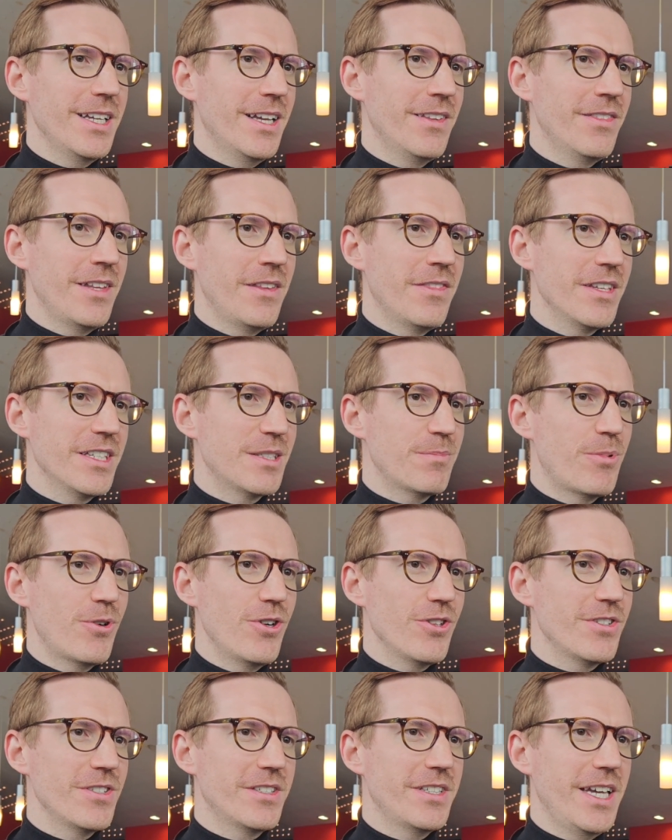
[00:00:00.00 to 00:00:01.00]
and then this
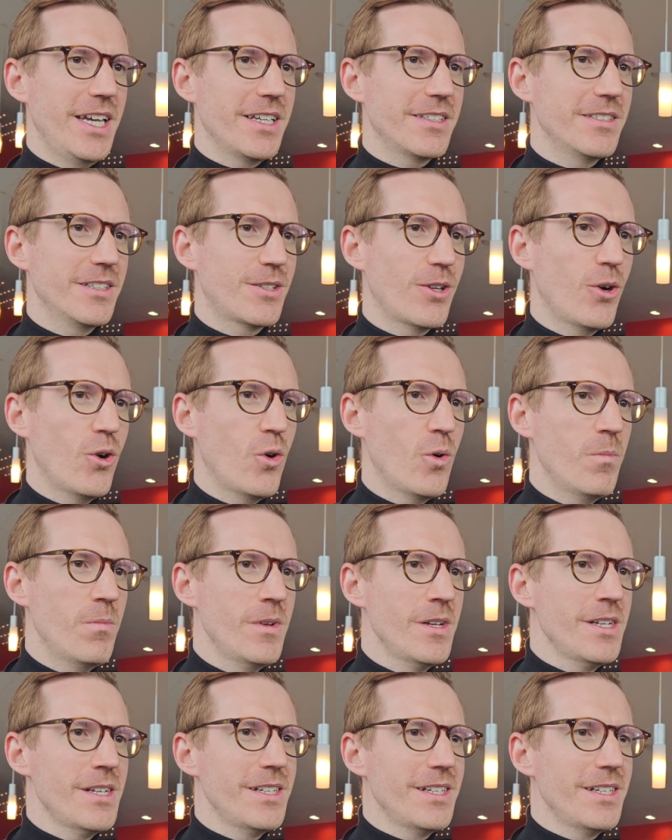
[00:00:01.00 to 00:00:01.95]
person takes it home?